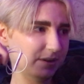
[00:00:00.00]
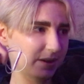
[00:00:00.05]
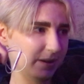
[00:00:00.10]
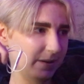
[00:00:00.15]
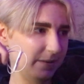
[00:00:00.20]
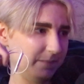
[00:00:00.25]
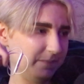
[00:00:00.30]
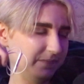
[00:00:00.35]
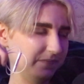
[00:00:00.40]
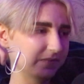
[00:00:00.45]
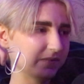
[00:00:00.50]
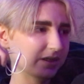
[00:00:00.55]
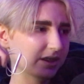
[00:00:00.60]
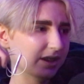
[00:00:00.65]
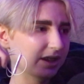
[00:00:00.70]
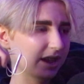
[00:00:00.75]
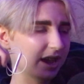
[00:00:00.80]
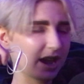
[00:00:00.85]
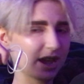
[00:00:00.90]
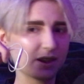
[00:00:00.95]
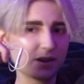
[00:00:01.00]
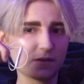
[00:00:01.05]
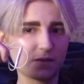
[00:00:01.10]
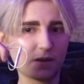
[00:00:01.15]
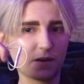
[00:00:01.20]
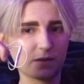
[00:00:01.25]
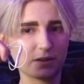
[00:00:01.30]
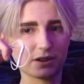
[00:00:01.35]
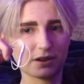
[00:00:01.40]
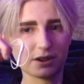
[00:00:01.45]
but I
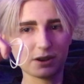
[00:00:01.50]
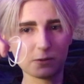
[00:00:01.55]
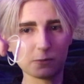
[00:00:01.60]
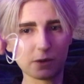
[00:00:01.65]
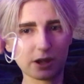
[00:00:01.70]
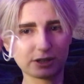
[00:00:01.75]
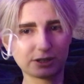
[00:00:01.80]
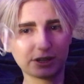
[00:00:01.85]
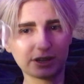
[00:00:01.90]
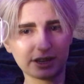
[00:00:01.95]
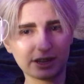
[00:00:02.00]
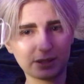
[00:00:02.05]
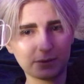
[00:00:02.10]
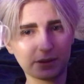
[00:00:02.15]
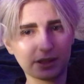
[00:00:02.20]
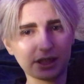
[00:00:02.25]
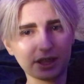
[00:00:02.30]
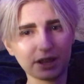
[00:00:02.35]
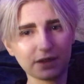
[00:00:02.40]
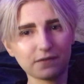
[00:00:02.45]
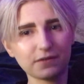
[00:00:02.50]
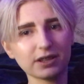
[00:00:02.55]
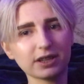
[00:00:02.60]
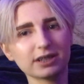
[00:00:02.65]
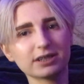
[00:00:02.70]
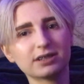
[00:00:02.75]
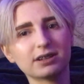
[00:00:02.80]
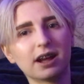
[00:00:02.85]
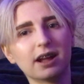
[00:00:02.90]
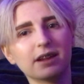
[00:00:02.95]
don't know. You're gonna watch it anyway. Like I feel
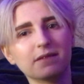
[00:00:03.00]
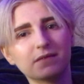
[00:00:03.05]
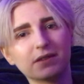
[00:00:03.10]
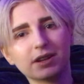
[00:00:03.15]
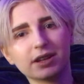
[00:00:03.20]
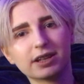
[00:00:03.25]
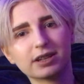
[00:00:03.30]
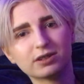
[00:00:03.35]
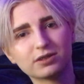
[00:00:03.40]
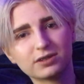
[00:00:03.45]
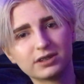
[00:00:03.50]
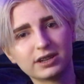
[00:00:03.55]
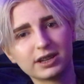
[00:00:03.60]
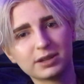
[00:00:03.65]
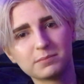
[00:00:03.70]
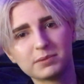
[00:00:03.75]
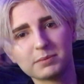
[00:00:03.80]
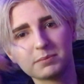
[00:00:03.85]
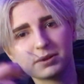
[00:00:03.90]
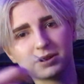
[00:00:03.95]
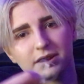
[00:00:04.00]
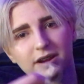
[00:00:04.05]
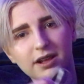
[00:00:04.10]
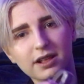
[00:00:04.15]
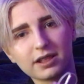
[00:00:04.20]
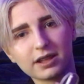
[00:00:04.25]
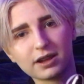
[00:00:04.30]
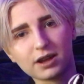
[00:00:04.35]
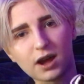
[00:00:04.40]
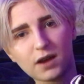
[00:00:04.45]
like it's not very interesting, and people are gonna
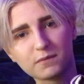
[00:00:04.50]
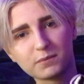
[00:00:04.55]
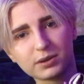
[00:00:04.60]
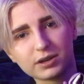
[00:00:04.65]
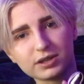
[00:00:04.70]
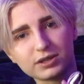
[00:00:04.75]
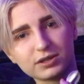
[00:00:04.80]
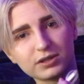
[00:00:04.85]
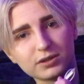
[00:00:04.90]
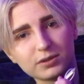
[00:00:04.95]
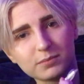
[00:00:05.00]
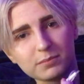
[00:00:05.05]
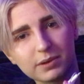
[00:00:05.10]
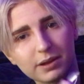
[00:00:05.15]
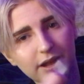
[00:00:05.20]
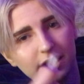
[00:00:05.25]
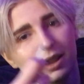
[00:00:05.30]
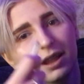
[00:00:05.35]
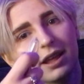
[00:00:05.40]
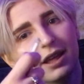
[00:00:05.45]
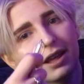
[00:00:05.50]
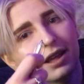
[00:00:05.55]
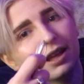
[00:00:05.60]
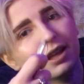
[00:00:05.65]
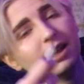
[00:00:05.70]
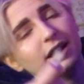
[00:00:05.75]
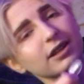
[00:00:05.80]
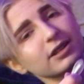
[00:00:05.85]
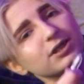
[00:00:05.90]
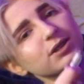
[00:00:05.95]
click off pretty soon. But
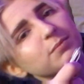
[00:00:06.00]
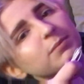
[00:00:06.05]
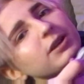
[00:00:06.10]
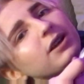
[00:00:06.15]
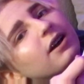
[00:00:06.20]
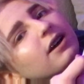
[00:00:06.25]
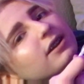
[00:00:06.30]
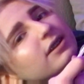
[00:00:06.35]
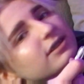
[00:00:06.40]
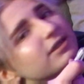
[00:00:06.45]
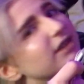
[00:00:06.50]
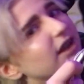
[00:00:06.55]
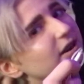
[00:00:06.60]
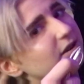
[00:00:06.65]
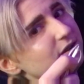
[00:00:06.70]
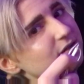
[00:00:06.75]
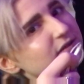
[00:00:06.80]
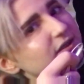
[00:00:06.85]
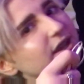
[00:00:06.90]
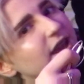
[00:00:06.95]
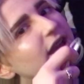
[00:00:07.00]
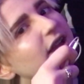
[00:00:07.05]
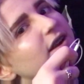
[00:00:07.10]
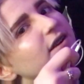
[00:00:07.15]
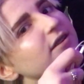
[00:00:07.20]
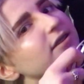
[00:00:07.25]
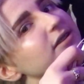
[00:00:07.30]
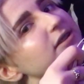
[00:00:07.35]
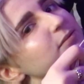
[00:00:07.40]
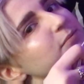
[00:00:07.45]
to be honest, I don't even
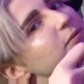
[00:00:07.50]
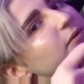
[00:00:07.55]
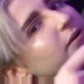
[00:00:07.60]
care at this